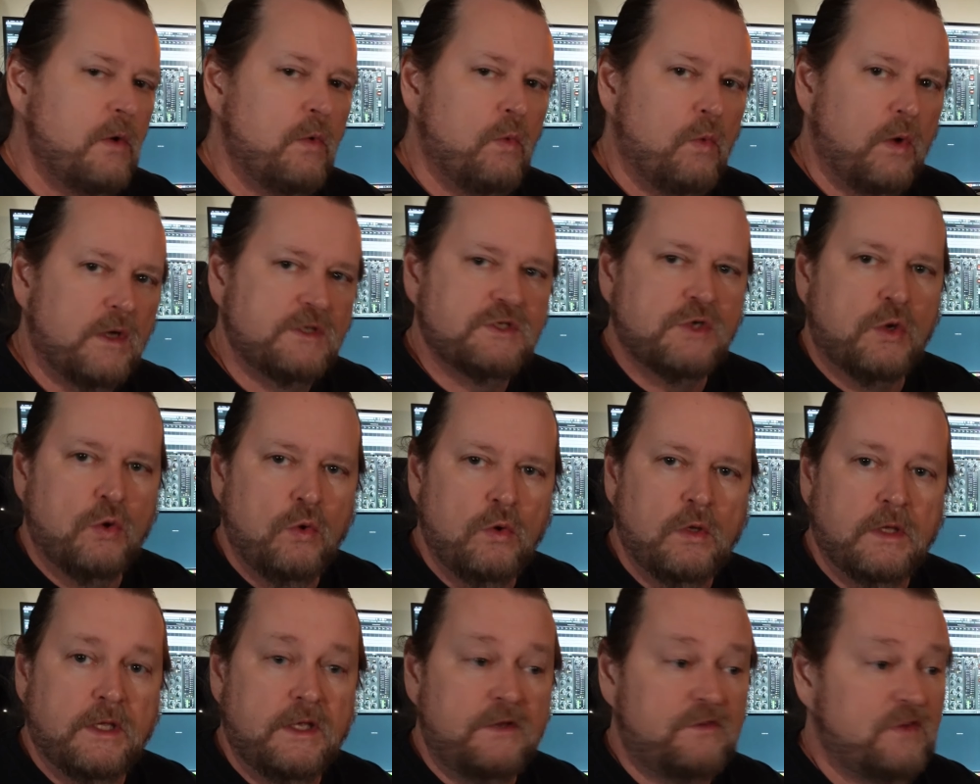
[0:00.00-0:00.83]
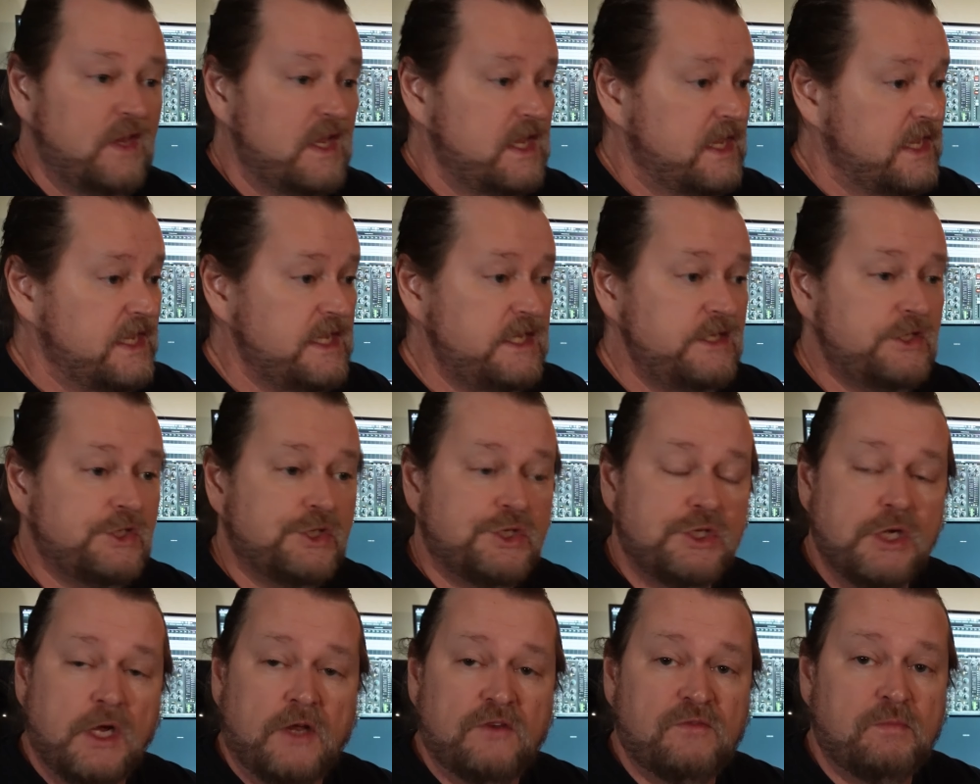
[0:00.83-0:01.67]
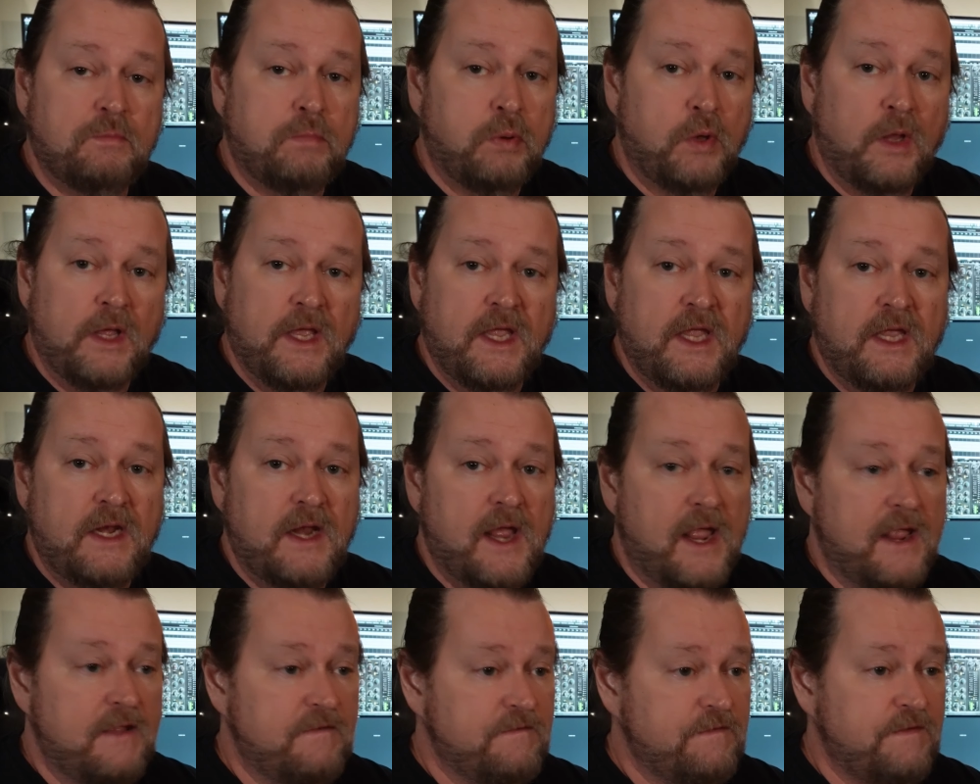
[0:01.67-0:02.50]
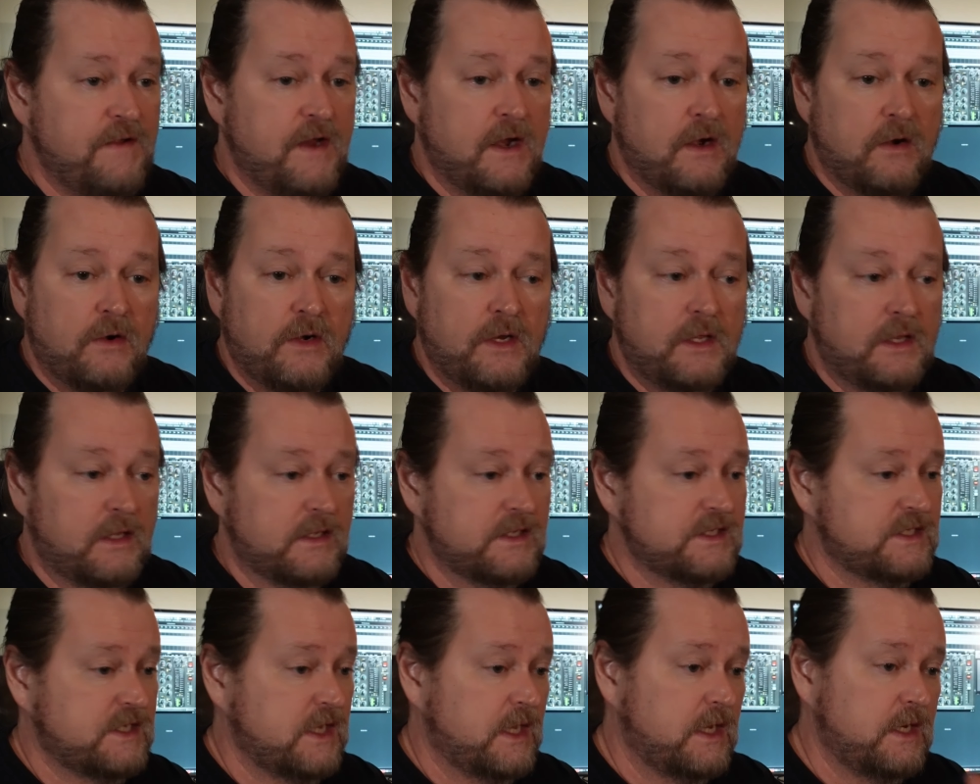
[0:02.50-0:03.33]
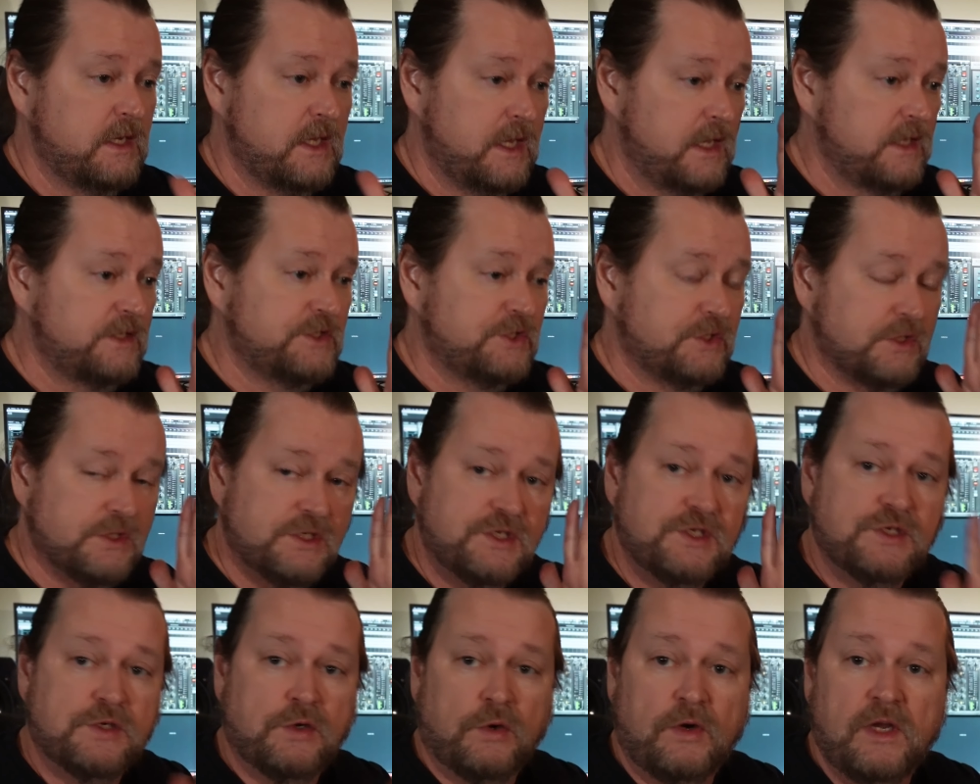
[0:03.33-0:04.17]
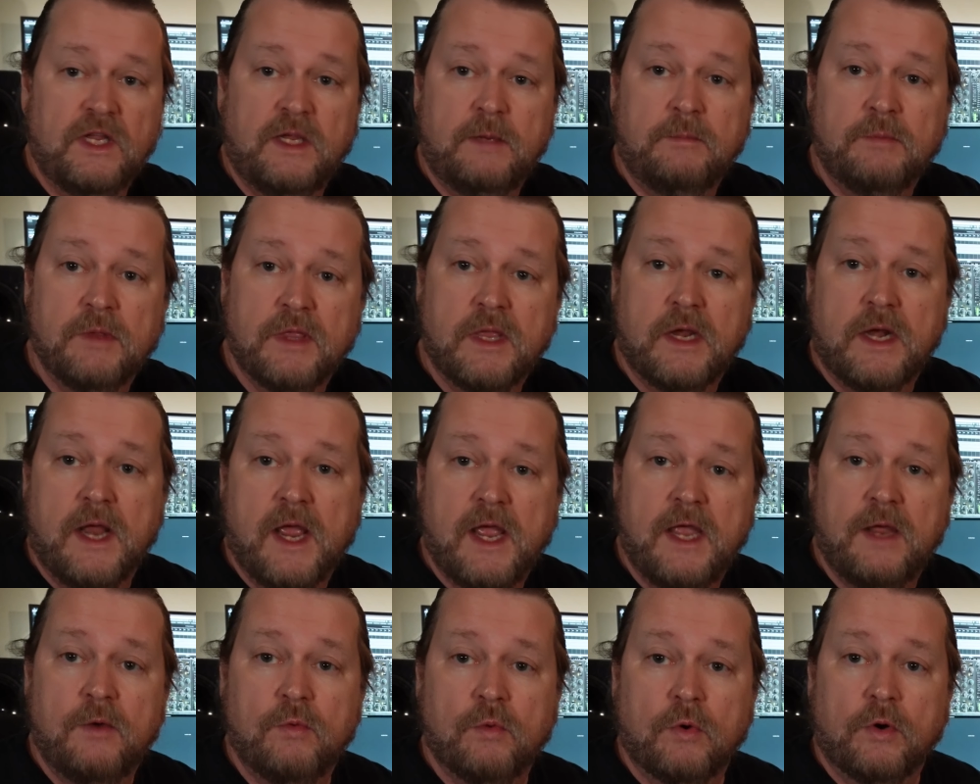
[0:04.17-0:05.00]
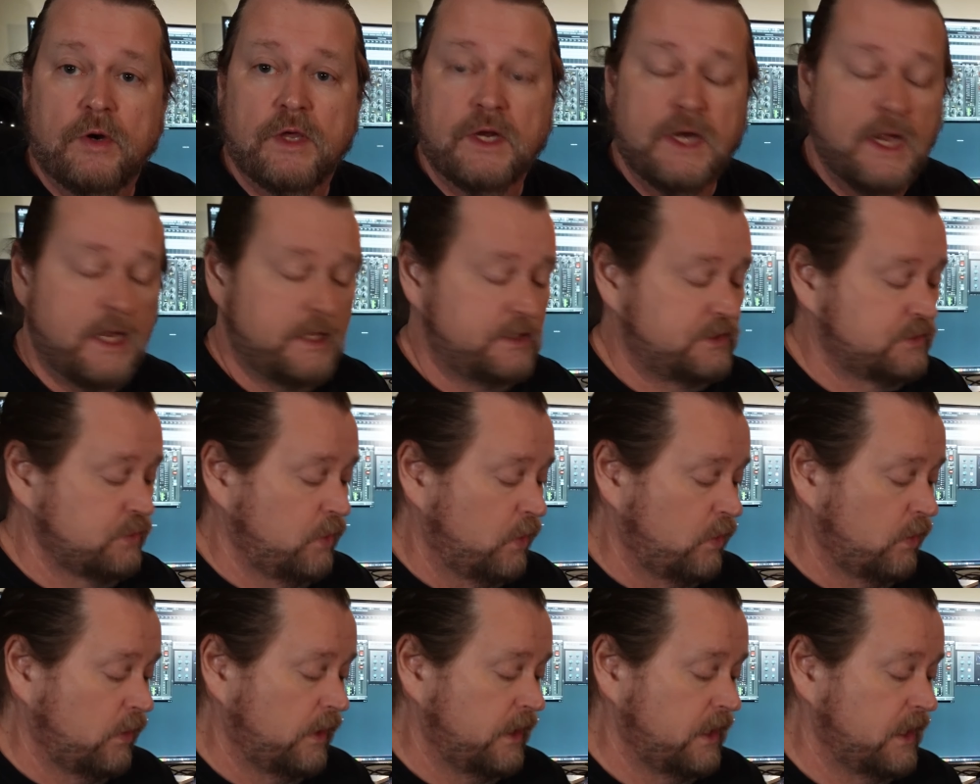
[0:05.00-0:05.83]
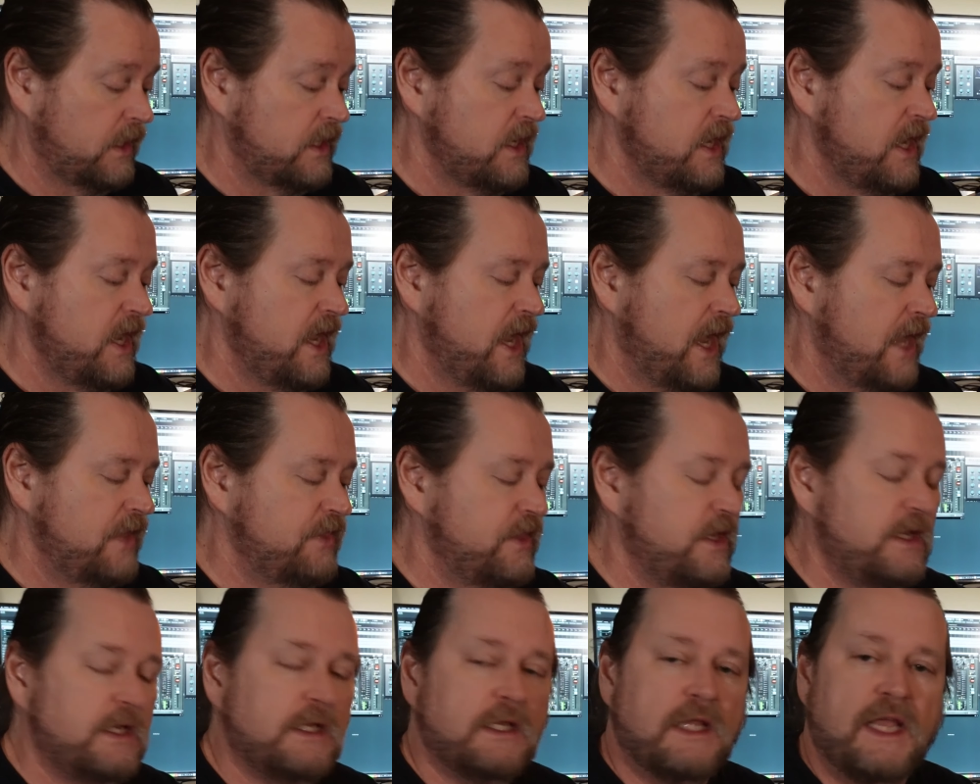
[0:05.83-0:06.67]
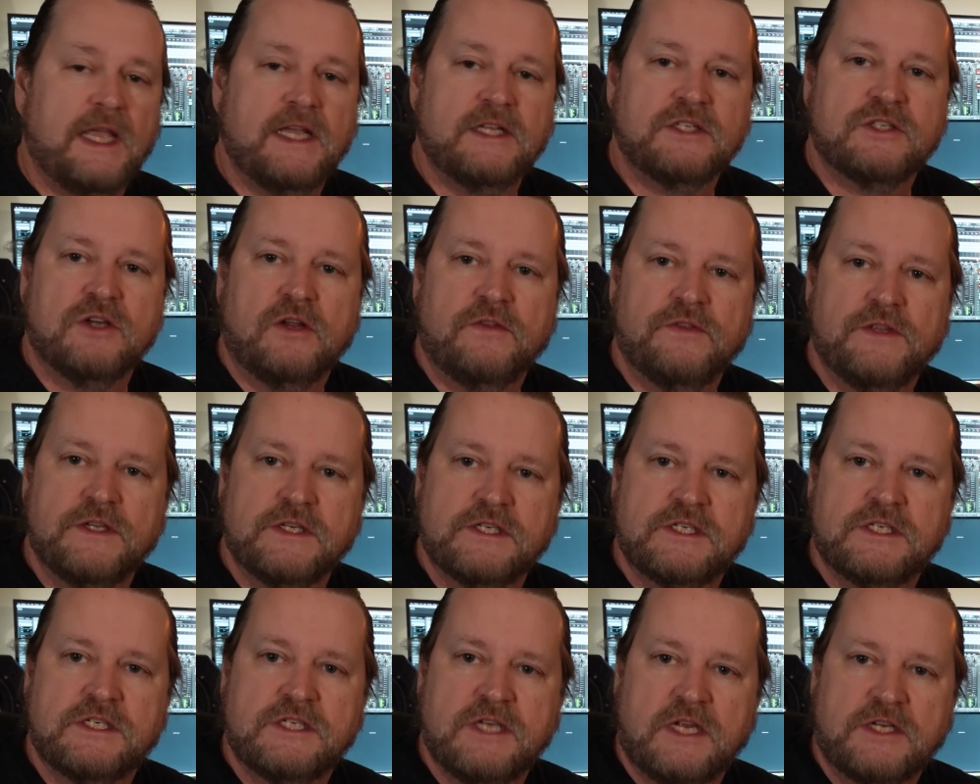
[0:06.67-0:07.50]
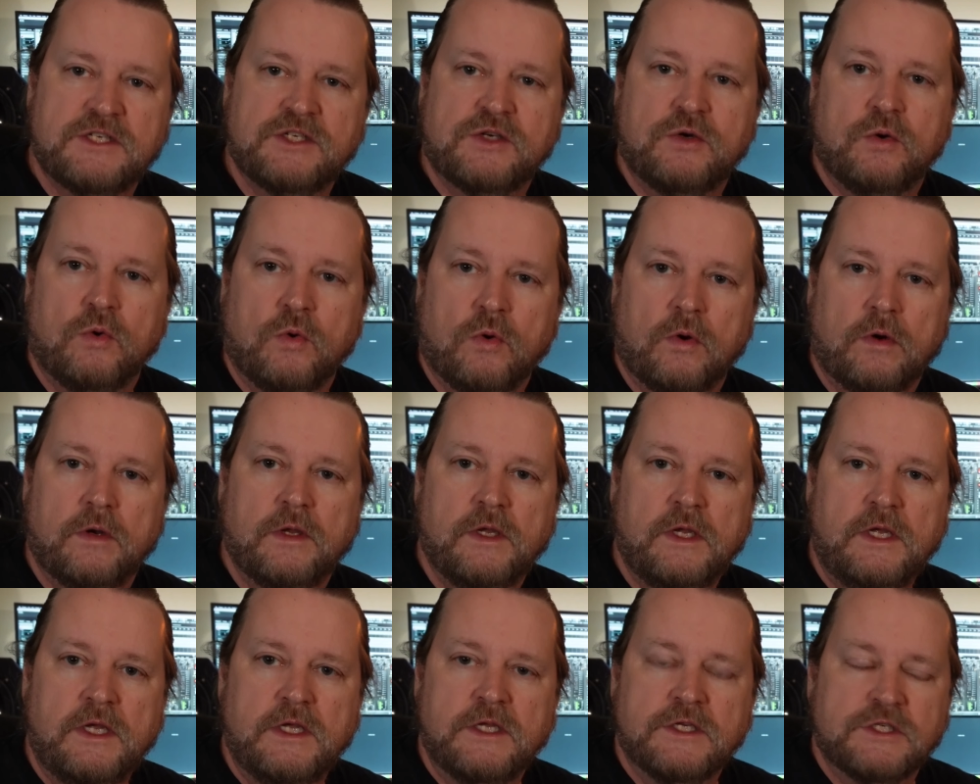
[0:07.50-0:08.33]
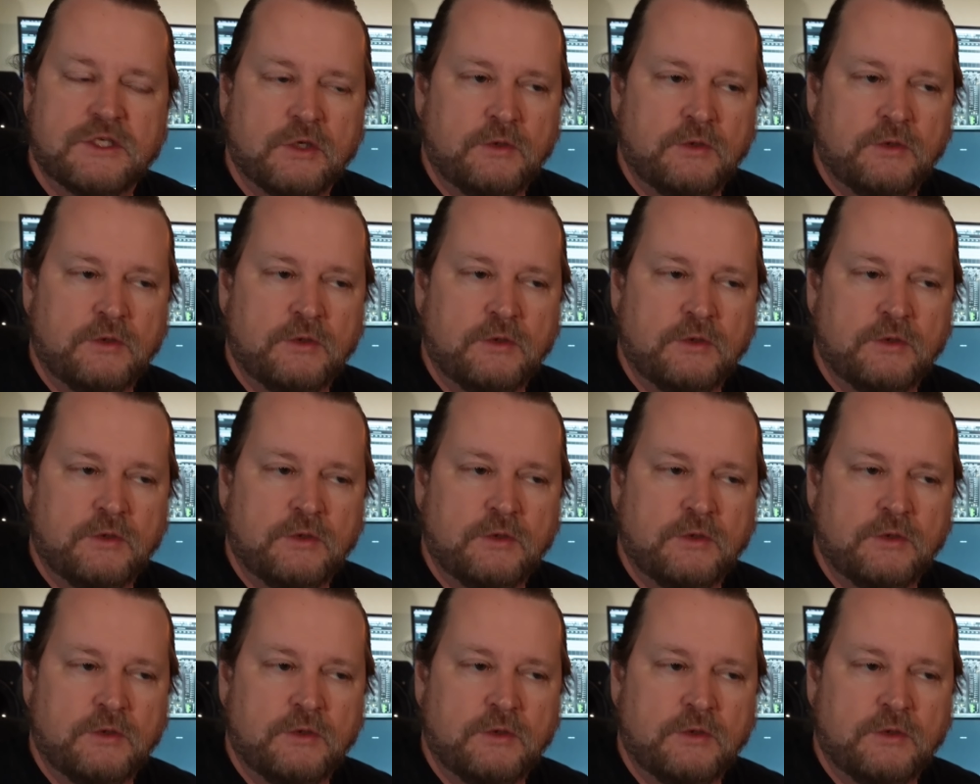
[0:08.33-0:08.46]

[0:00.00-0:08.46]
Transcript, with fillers: What's cool is he's just played a very, like I said, it's just screamed that, hey, we're in a Dorian, and then he lands on this sus chord.